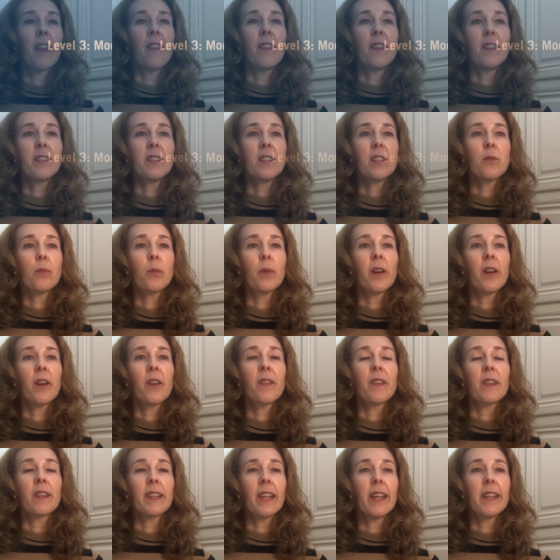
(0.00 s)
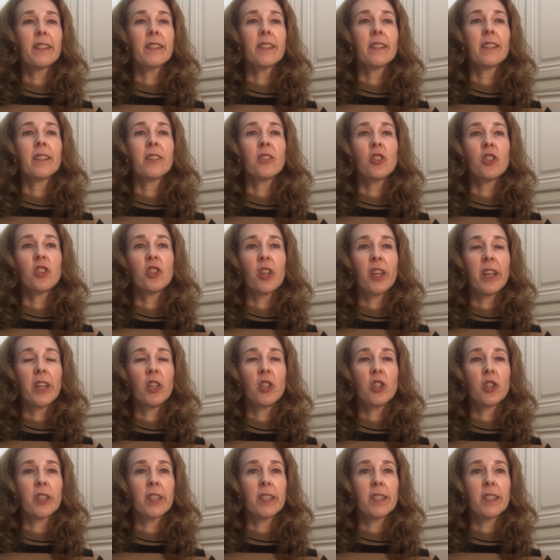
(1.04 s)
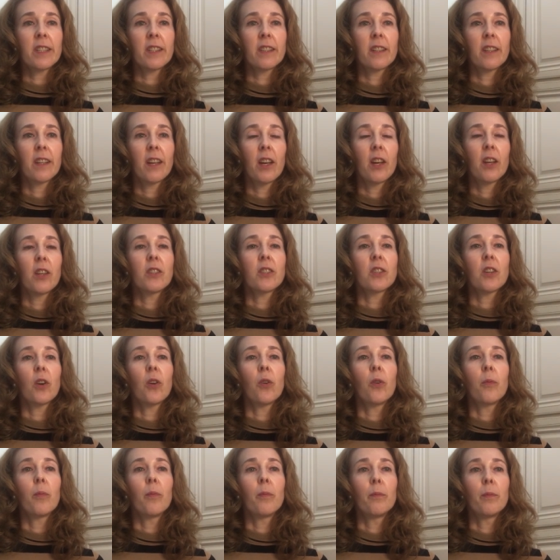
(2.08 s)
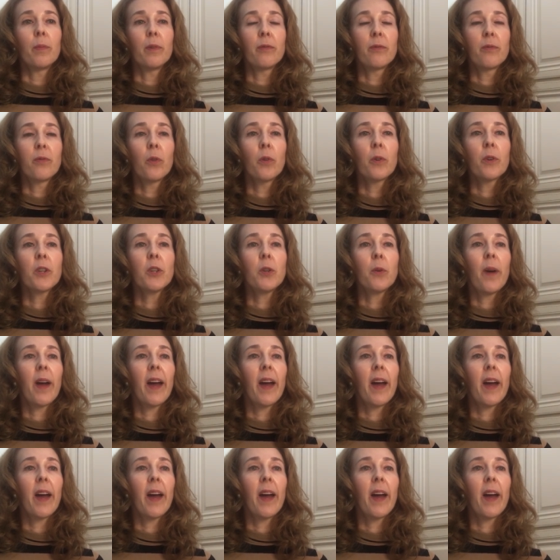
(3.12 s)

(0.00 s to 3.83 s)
This is where the lesson changes. So before you